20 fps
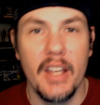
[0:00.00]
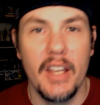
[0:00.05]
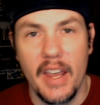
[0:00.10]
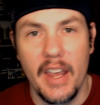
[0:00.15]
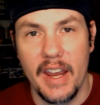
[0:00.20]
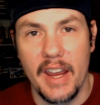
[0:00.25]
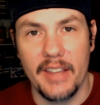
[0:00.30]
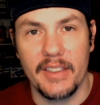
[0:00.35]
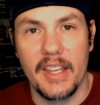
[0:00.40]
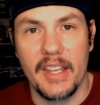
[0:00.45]

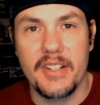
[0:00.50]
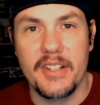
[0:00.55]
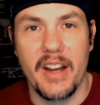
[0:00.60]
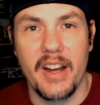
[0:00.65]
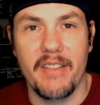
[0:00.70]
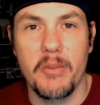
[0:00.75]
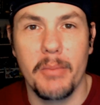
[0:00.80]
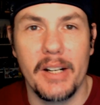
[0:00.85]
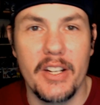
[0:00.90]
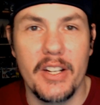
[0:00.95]
And thanks to
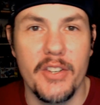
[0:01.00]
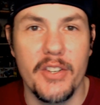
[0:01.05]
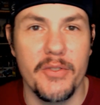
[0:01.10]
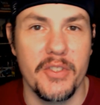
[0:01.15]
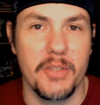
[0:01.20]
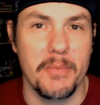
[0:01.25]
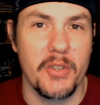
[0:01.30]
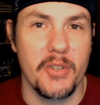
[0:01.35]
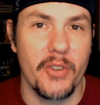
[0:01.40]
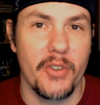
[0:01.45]
everybody who
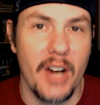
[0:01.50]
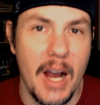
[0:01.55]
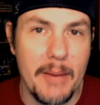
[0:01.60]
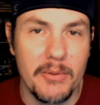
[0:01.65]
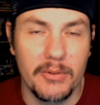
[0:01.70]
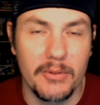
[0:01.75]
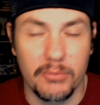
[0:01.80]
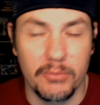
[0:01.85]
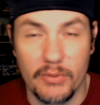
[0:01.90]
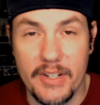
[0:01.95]

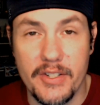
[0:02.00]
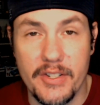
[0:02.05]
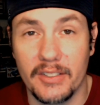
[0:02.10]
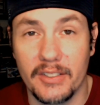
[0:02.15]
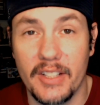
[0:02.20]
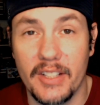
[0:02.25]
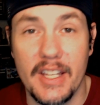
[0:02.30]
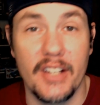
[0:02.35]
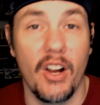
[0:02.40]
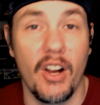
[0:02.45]
subscribed
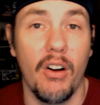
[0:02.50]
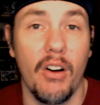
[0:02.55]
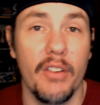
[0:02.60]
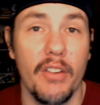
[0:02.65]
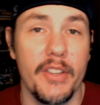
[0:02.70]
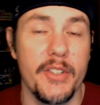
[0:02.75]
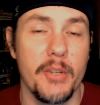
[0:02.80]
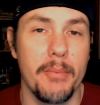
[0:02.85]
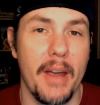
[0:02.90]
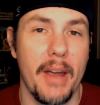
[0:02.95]
recently and all
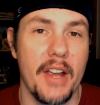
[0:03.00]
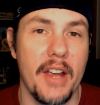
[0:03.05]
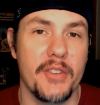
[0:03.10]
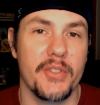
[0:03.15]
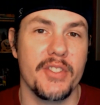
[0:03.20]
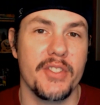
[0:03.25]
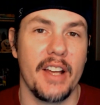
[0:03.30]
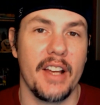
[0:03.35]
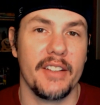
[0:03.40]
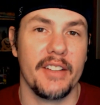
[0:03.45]
the new
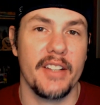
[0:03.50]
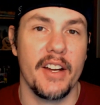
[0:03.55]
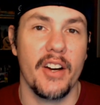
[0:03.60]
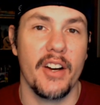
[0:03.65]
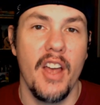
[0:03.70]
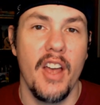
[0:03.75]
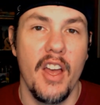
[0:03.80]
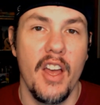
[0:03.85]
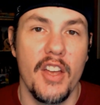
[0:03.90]
patrons out there.